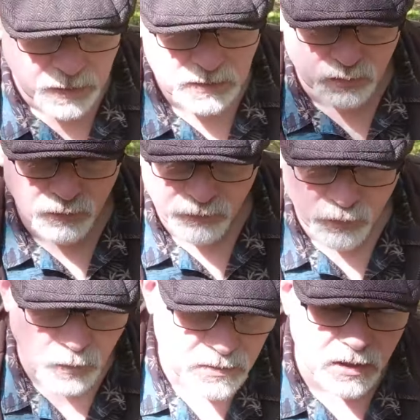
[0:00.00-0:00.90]
which run
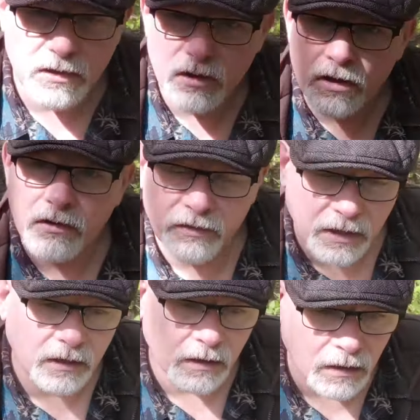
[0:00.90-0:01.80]
through a certain
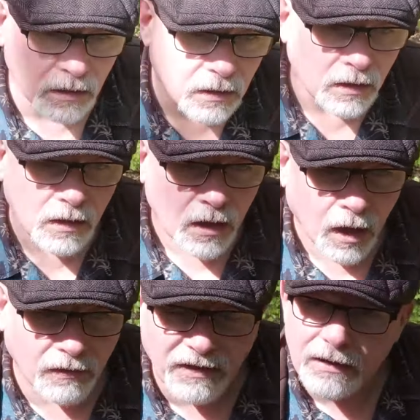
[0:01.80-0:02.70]
area
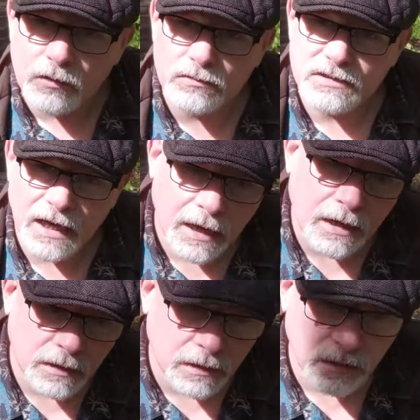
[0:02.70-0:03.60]
of Angles
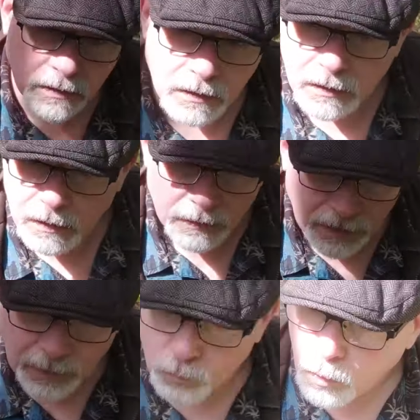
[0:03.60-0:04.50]
Arc.
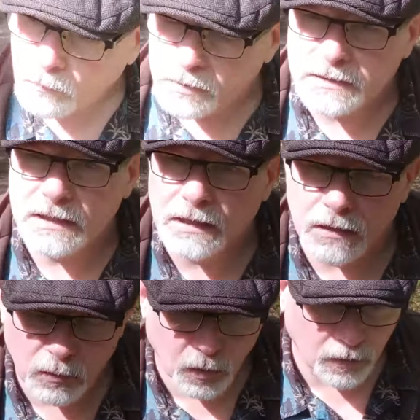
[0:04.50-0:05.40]
That one
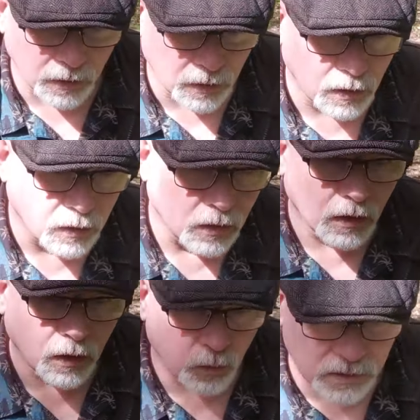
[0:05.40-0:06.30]
particular one,
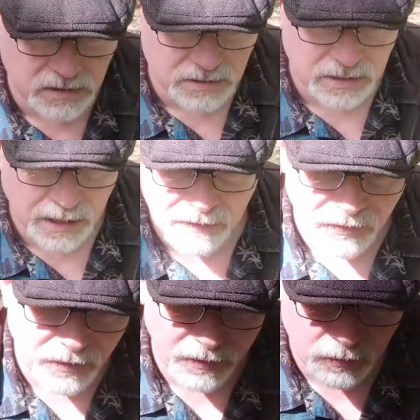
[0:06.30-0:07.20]
which is the
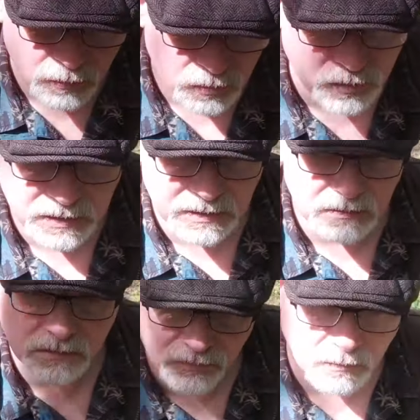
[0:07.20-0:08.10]
length of the country
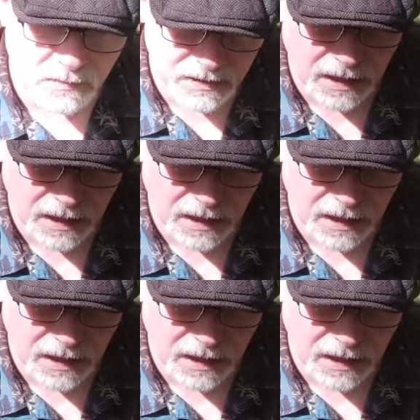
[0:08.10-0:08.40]
from